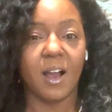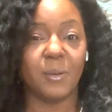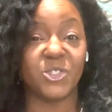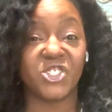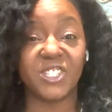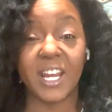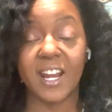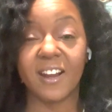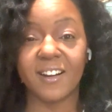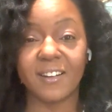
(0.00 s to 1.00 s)

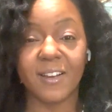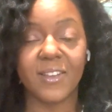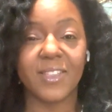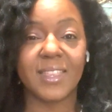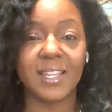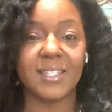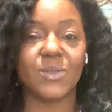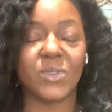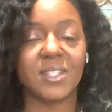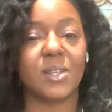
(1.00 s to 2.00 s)
share this
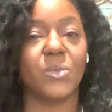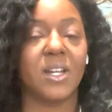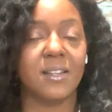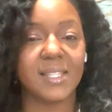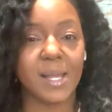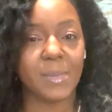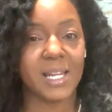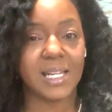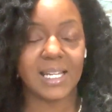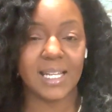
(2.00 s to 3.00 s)
with someone else that may
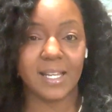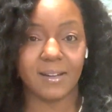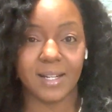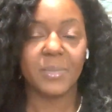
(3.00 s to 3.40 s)
need to hear it.